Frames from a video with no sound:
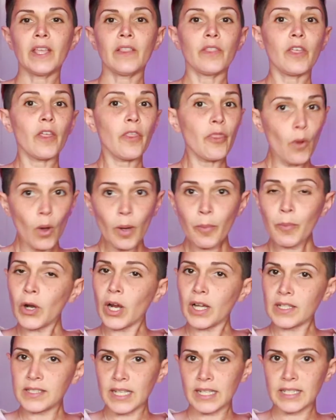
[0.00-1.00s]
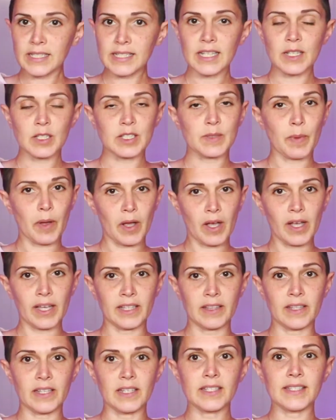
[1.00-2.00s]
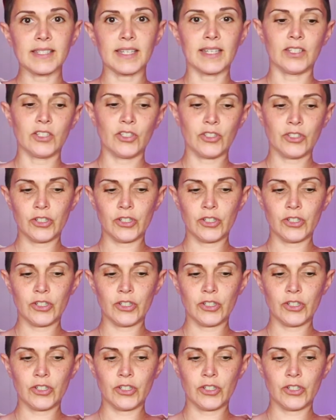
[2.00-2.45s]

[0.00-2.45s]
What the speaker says: The thought process that's behind this is